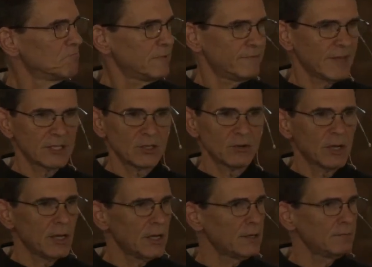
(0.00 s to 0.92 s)
That's
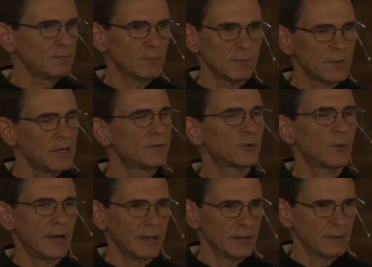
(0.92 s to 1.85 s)
okay either
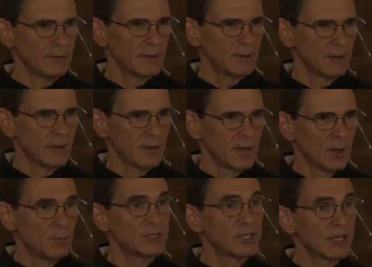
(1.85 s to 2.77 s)
way.
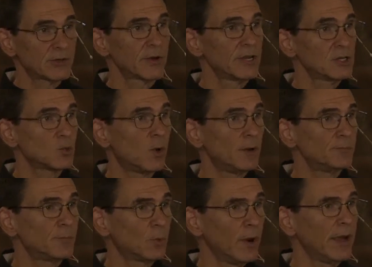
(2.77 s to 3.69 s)
But centering is one
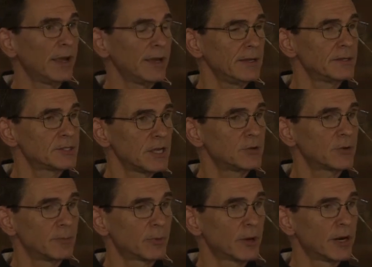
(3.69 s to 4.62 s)
way.
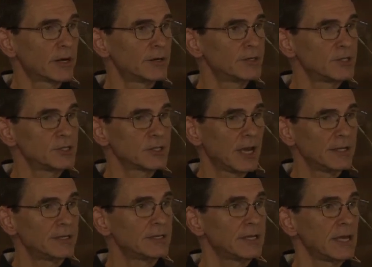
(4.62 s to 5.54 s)
Centering prayer is designed
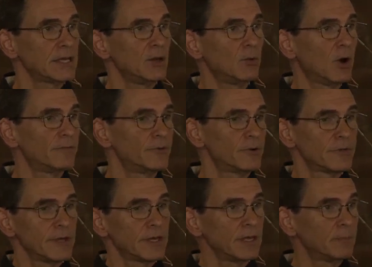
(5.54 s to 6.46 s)
to take you off your
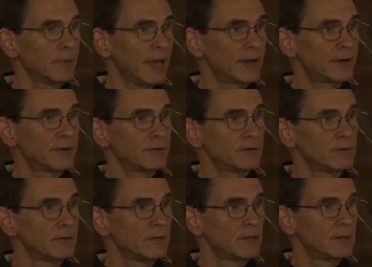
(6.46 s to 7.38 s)
thinking pattern.
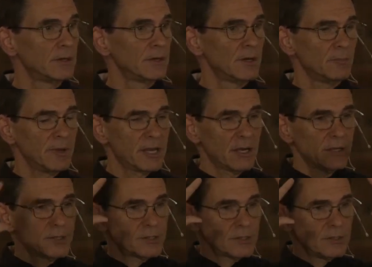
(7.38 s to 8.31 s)

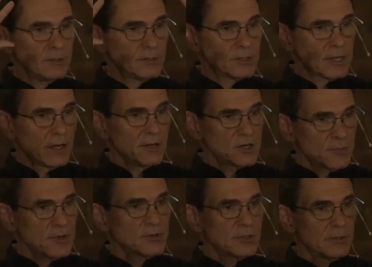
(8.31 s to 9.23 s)
because you're
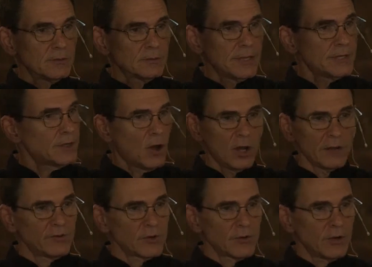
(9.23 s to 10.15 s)
supposed to let all
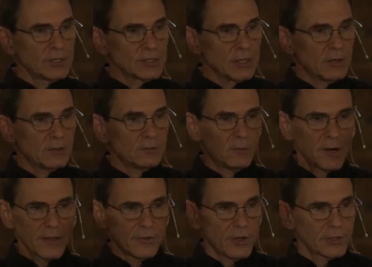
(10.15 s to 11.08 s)
of your thoughts go. When
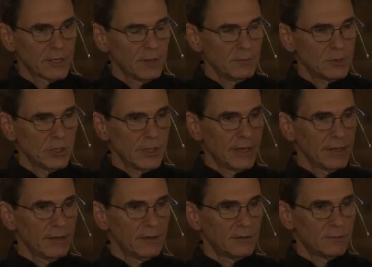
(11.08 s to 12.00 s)
a thought comes, you let it
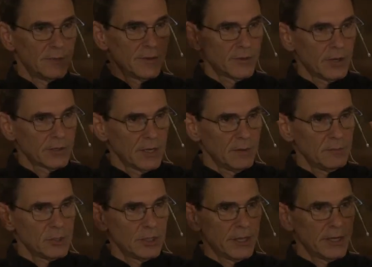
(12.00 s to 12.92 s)
go. When a thought comes,
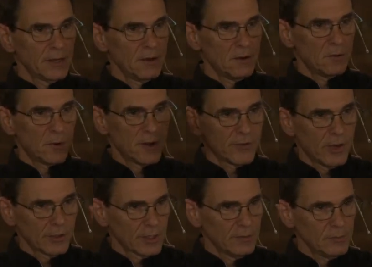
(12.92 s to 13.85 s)
you let it go. When a
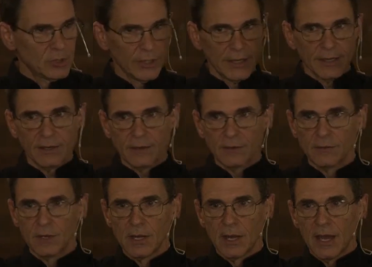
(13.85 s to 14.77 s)
thought comes, you let it go.
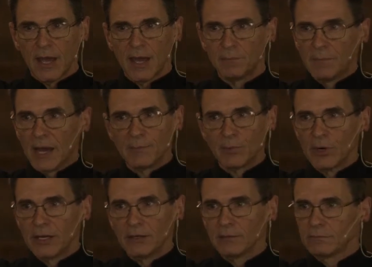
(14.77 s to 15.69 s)
And my brain